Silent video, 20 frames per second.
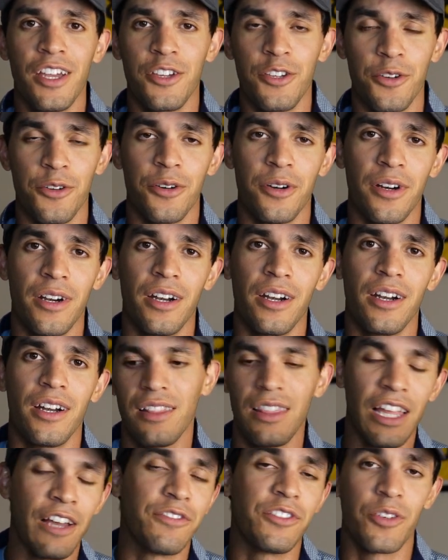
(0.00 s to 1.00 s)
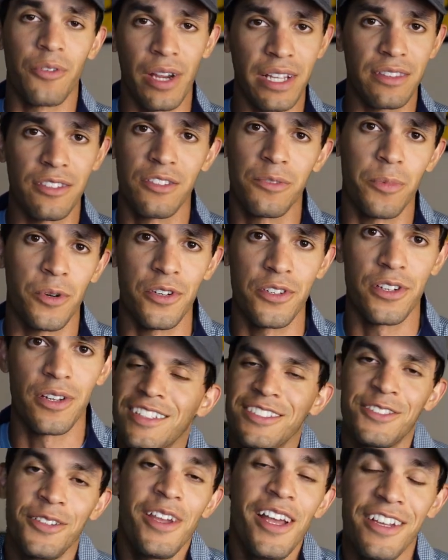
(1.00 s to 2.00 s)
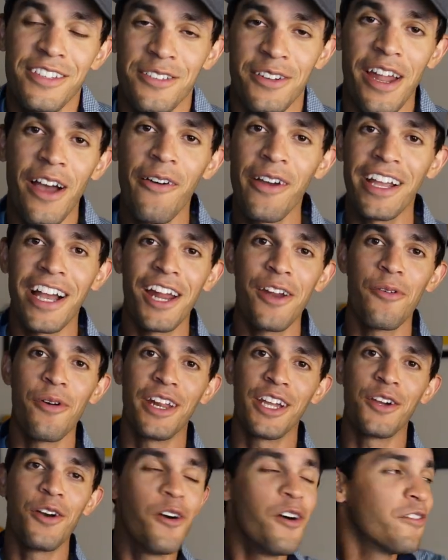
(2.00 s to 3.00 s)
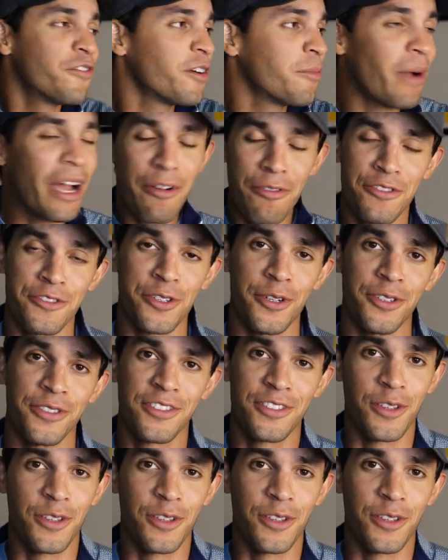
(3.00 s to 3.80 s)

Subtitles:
your left to right dispersion. So yeah, so now I kind of want to go over my results.